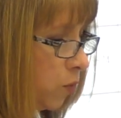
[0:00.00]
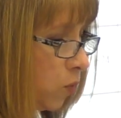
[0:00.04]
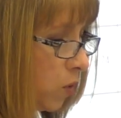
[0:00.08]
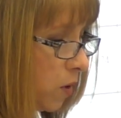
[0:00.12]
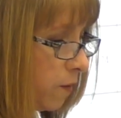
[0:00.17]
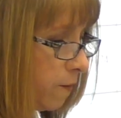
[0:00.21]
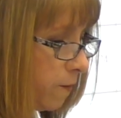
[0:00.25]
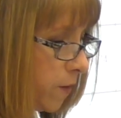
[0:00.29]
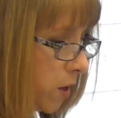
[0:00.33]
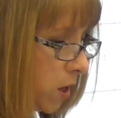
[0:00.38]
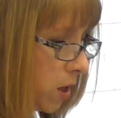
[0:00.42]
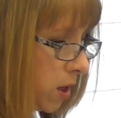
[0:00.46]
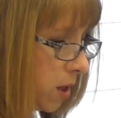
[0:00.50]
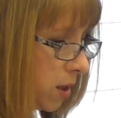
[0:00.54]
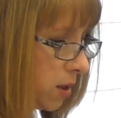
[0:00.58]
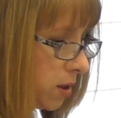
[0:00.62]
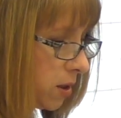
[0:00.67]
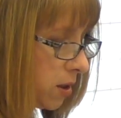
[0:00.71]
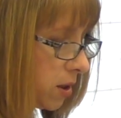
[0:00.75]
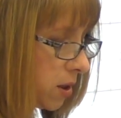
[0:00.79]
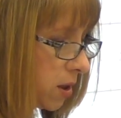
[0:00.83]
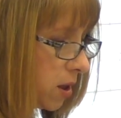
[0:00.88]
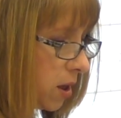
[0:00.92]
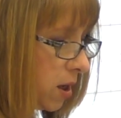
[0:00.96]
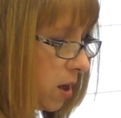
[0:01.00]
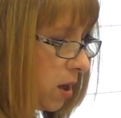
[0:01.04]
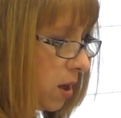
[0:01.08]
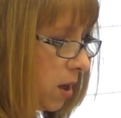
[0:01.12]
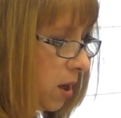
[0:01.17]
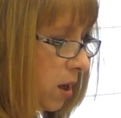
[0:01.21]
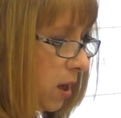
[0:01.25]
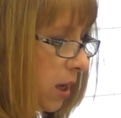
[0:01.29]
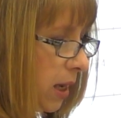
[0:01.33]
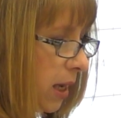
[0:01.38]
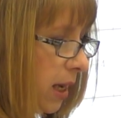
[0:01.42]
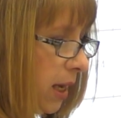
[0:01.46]
for funds
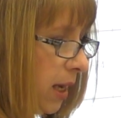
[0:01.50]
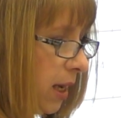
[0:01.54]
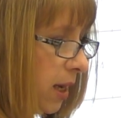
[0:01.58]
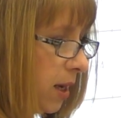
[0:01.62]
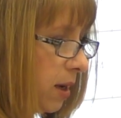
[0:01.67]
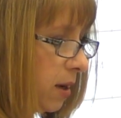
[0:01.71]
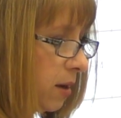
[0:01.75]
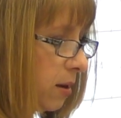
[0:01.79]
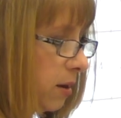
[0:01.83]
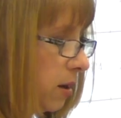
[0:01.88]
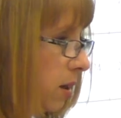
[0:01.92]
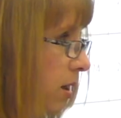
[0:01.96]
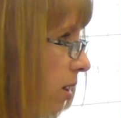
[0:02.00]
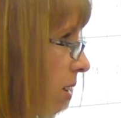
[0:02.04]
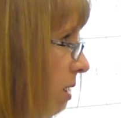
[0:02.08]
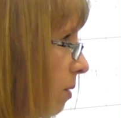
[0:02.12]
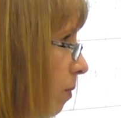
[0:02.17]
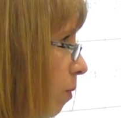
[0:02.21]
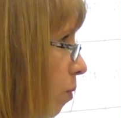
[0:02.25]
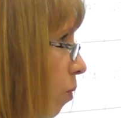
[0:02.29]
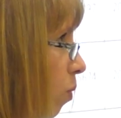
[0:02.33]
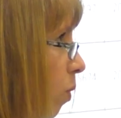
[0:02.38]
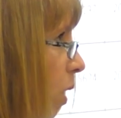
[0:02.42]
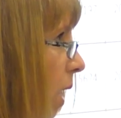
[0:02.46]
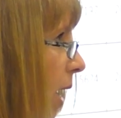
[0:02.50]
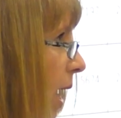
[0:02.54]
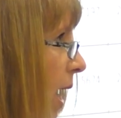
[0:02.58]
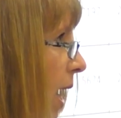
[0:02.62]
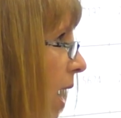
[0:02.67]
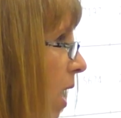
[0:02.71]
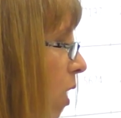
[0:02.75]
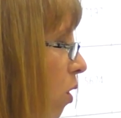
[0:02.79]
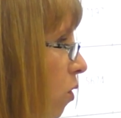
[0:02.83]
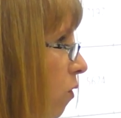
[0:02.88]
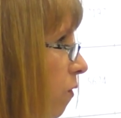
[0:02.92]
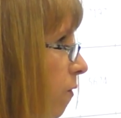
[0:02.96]
and
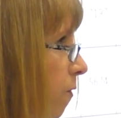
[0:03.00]
how